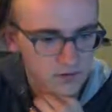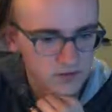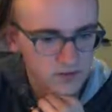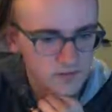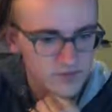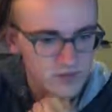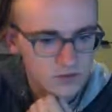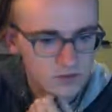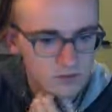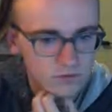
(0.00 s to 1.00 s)
Let's make
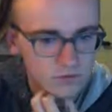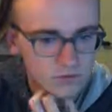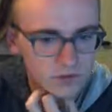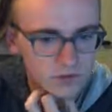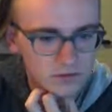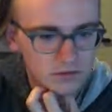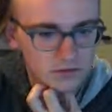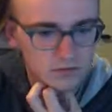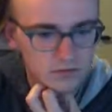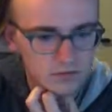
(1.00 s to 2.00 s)
sure
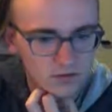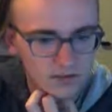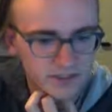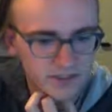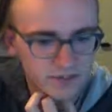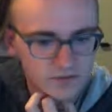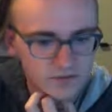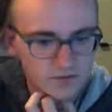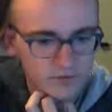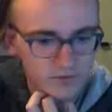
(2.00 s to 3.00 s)
audio is
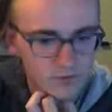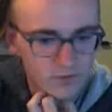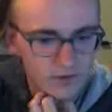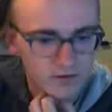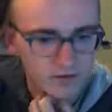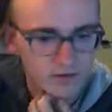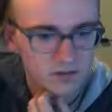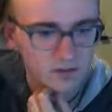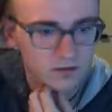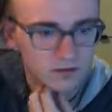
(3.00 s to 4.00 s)
coming from the right
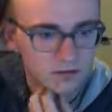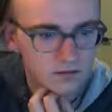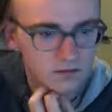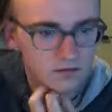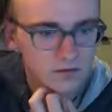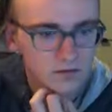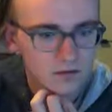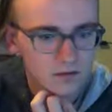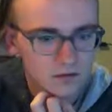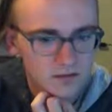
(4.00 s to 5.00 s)
thing.
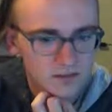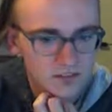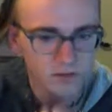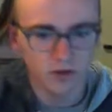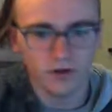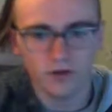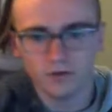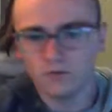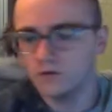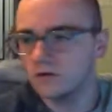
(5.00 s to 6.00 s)
Snowball, okay, cool.